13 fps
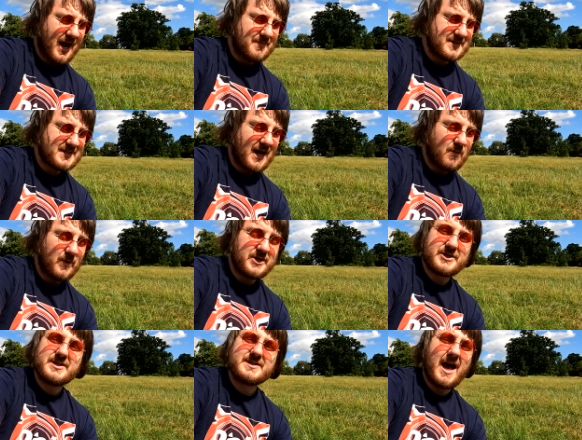habitat,
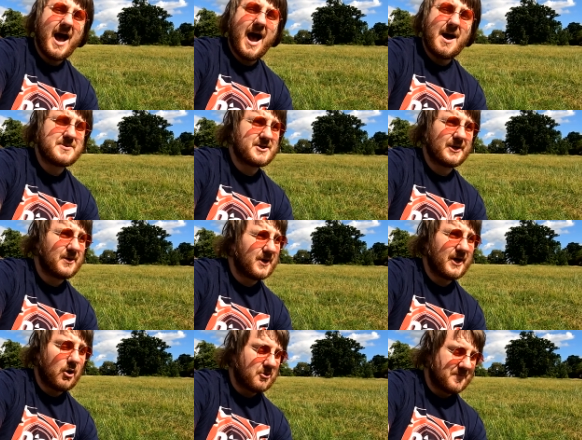which is
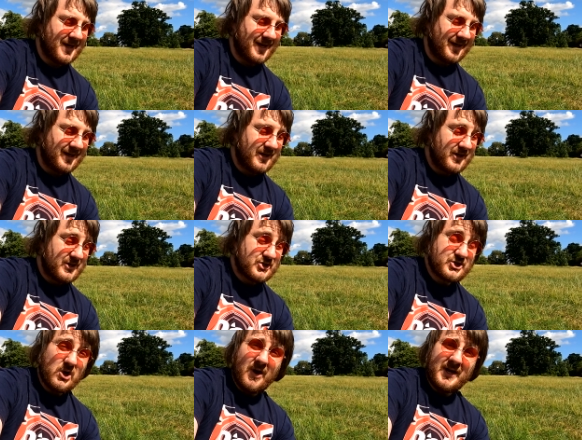absolutely OP.
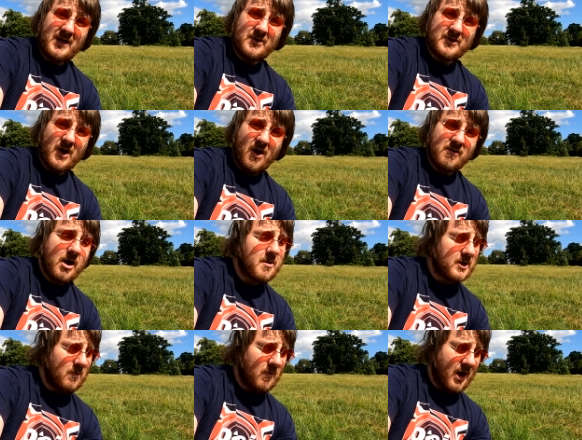Shiny
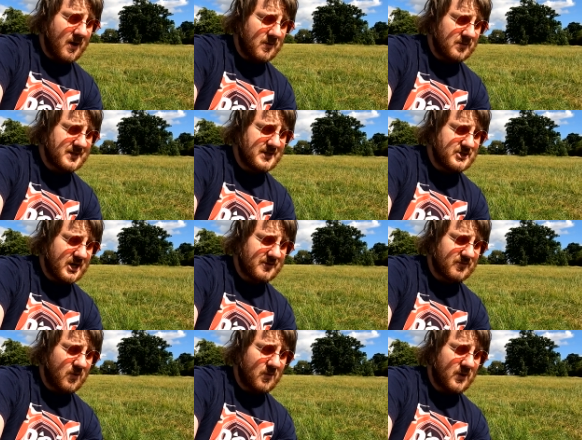Lucario in the wild in
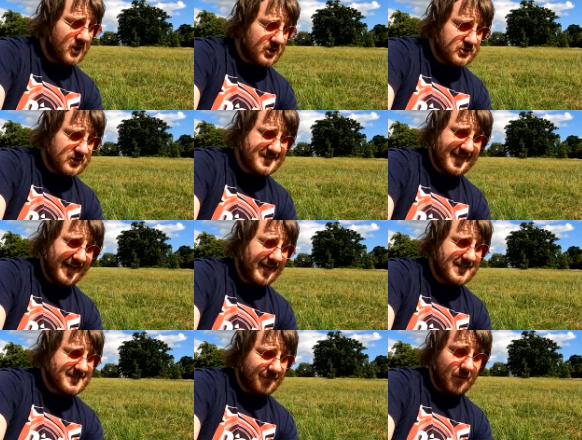general,
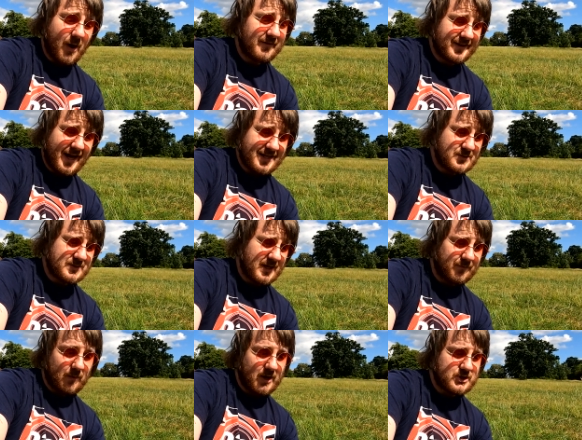Dratini's everywhere, Aerodactyl's
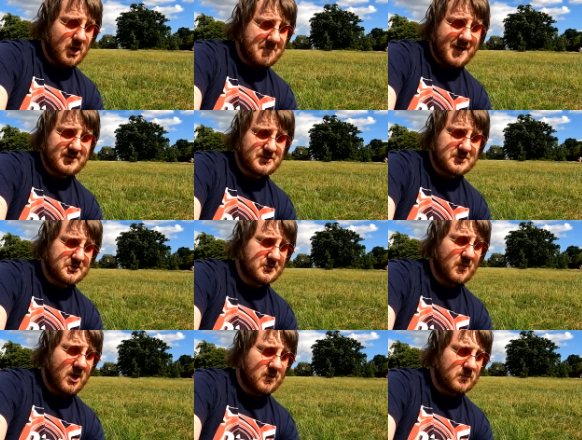everywhere, Charmanders and
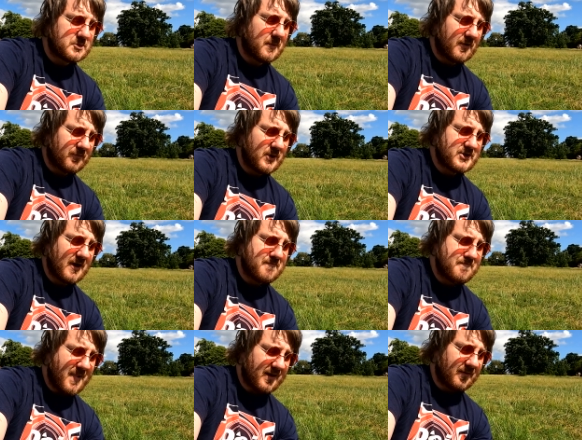Squirtles, both of which
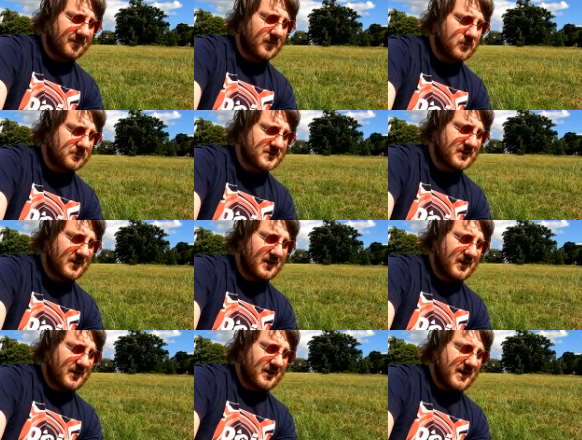have mega forms.
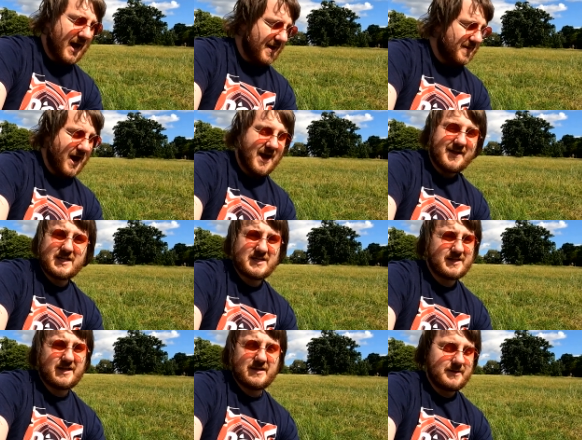Yeah, no,
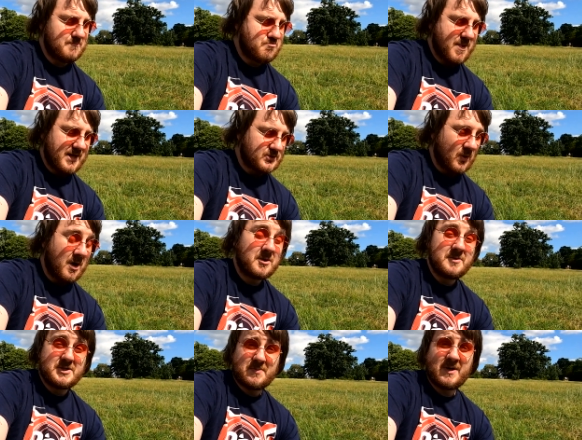mental. I'm
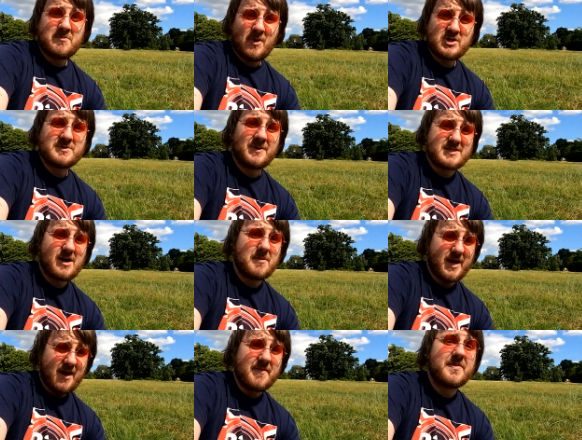going to be spending most of my
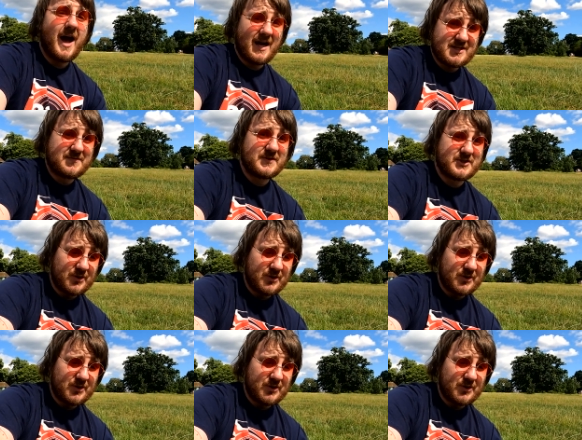time here, that's for